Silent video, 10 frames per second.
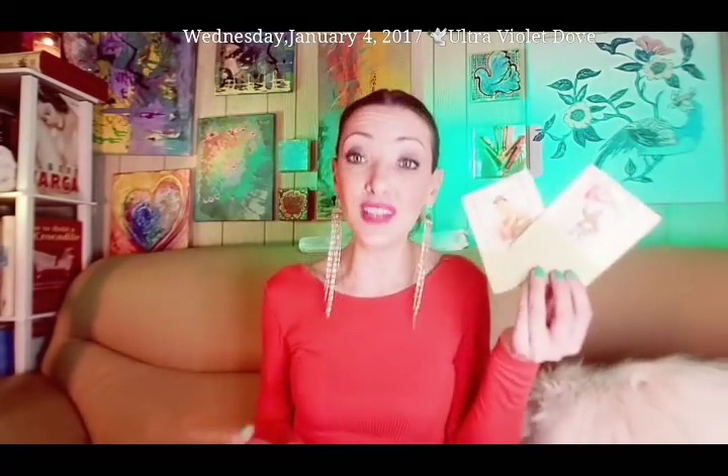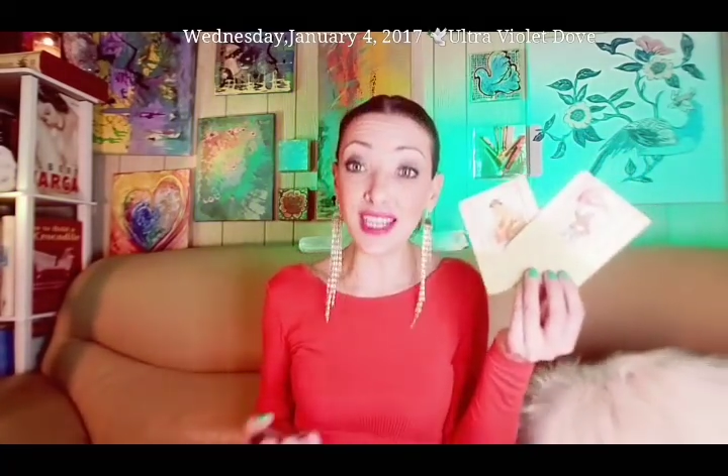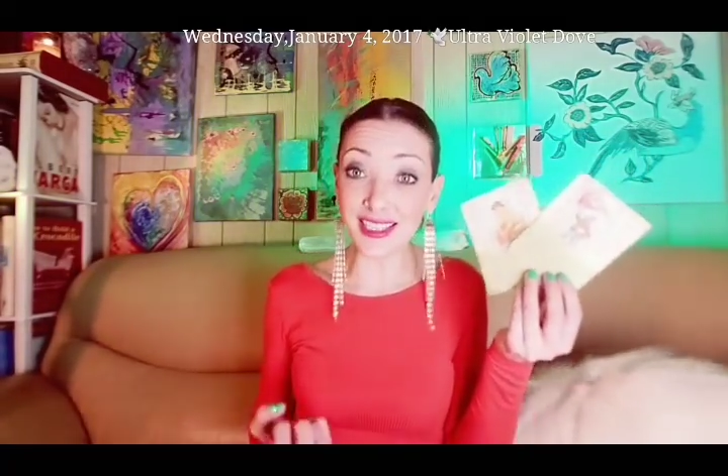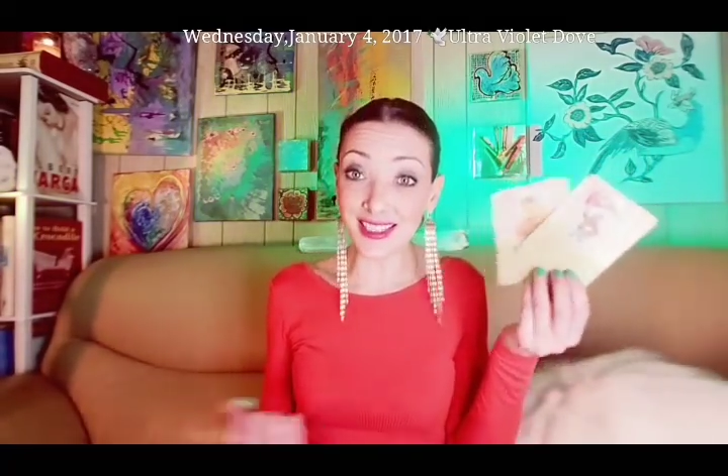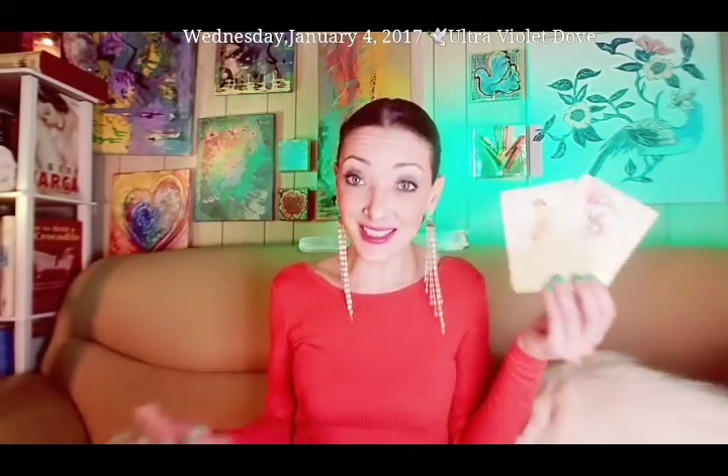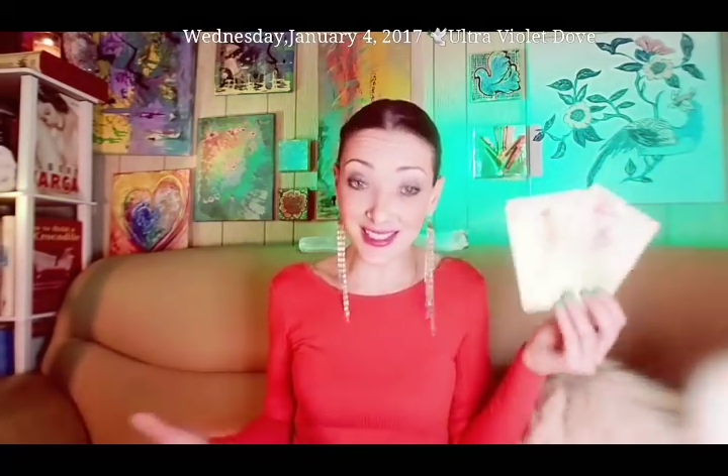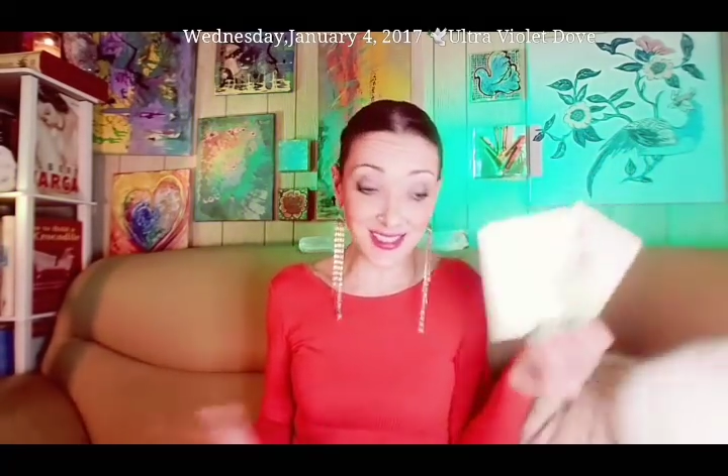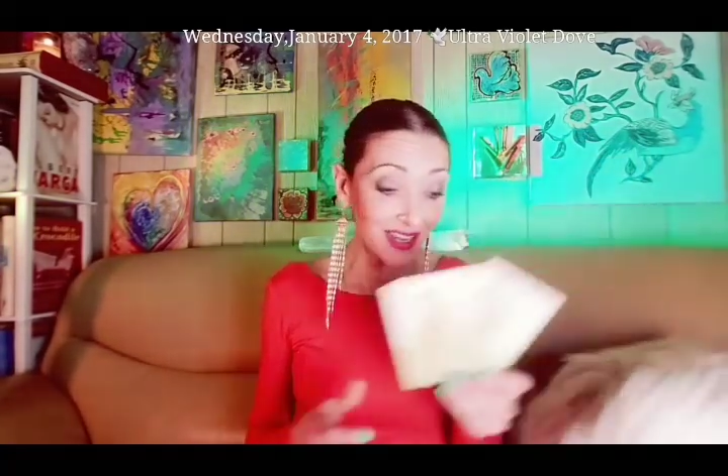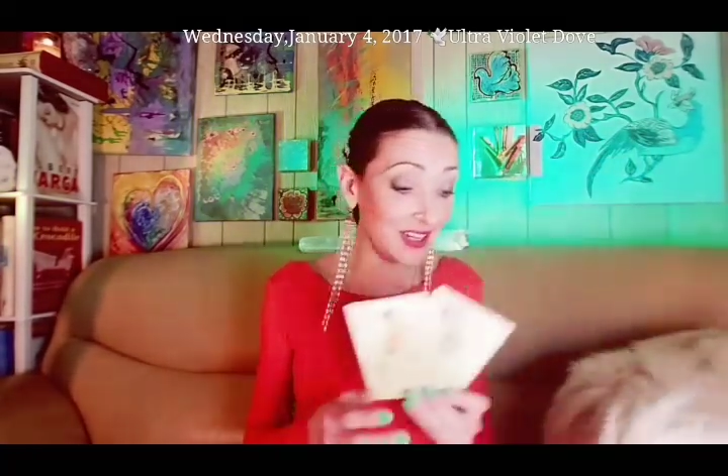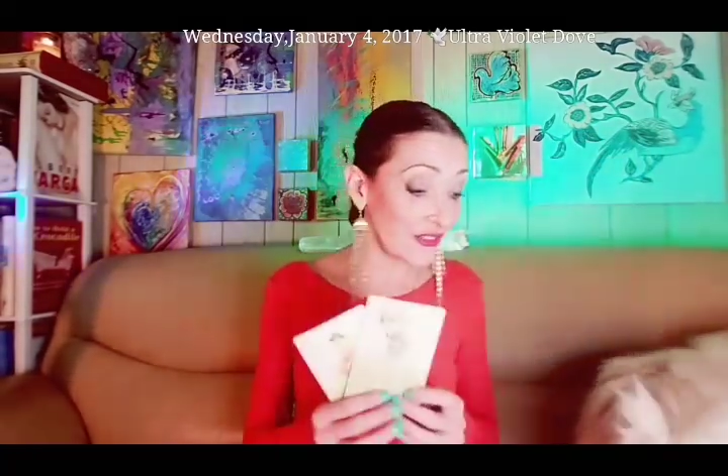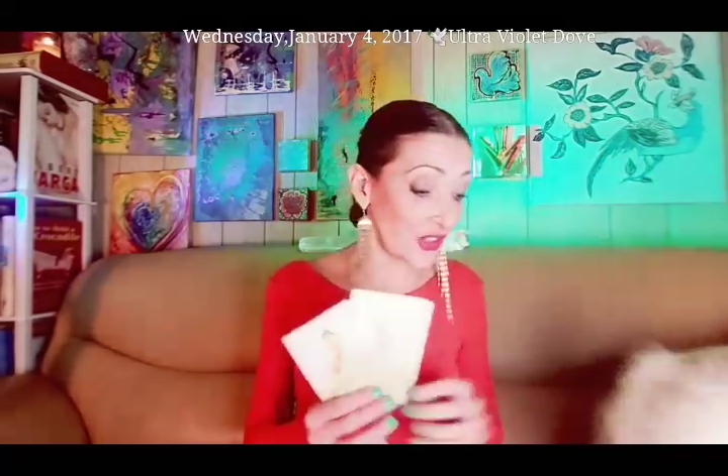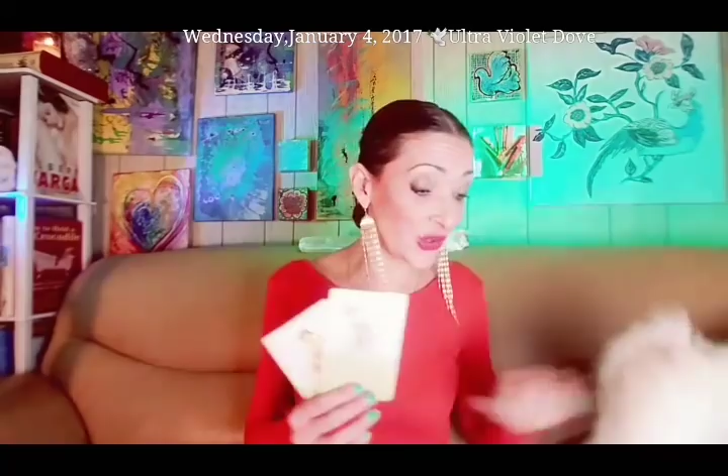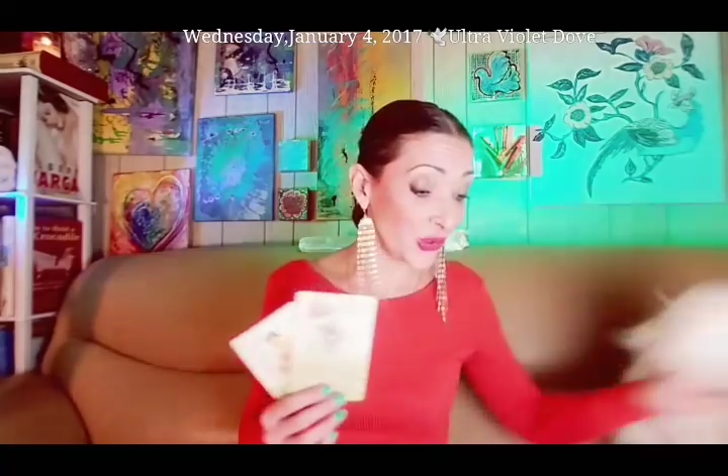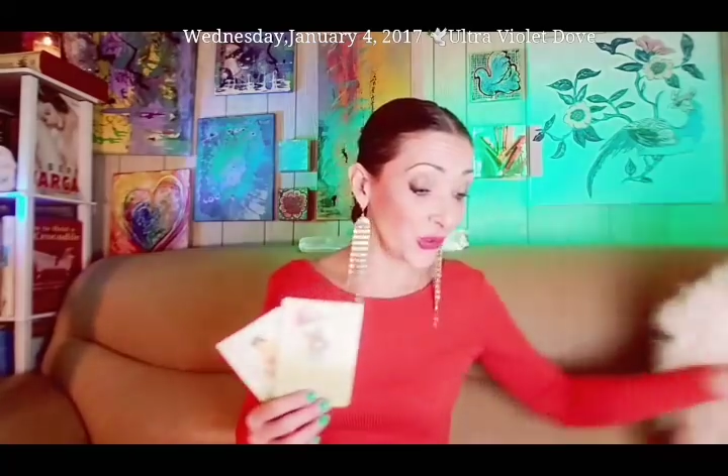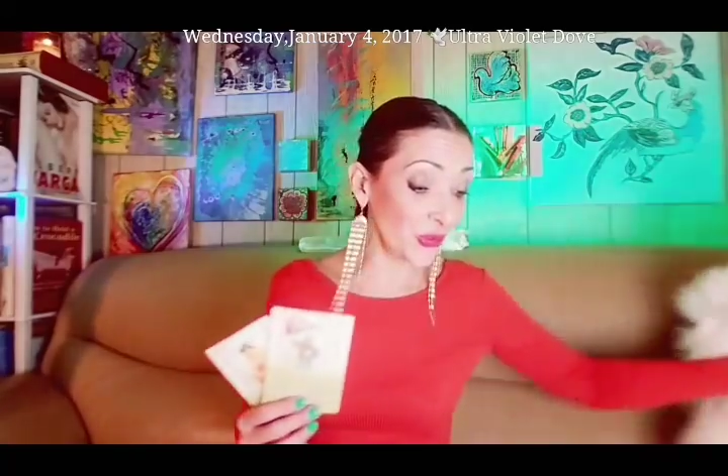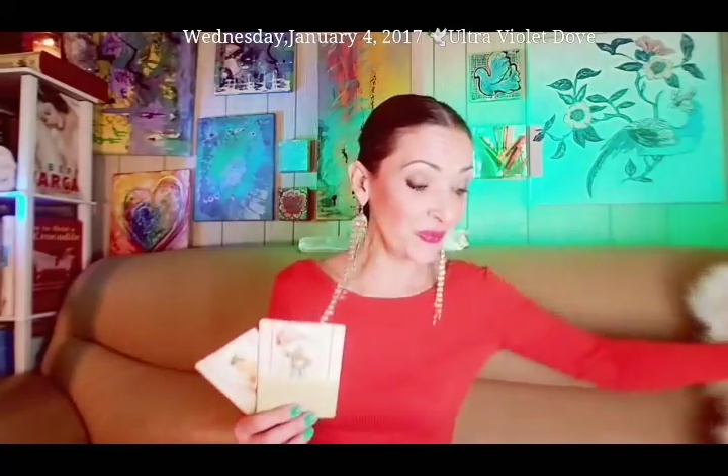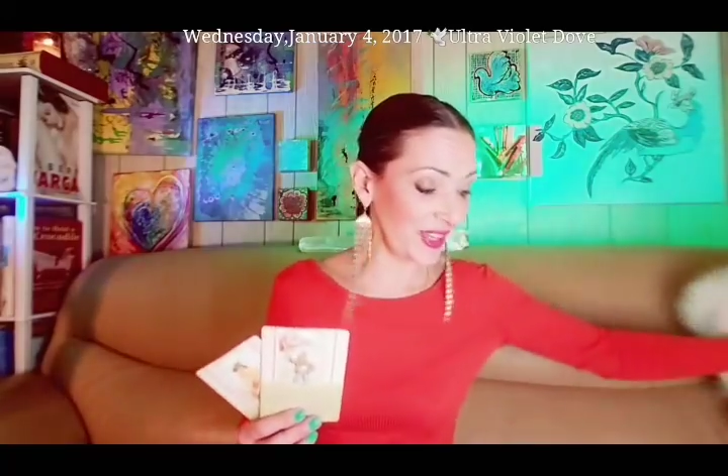light inside of you.